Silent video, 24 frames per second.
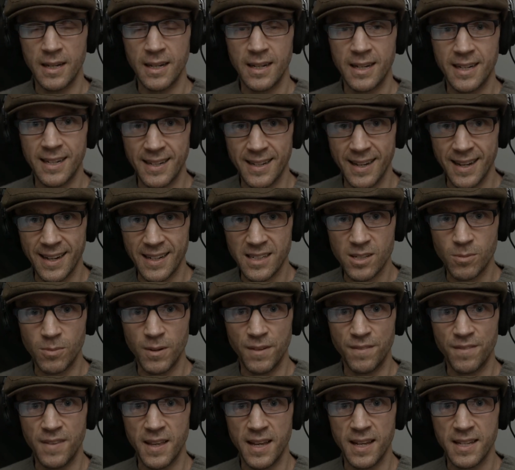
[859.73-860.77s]
connect
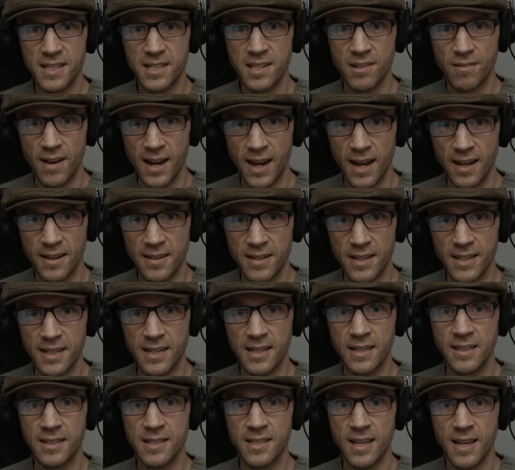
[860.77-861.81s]
with their
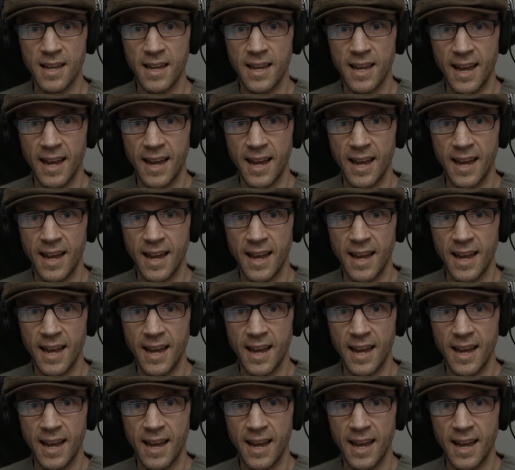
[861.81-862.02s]
surroundings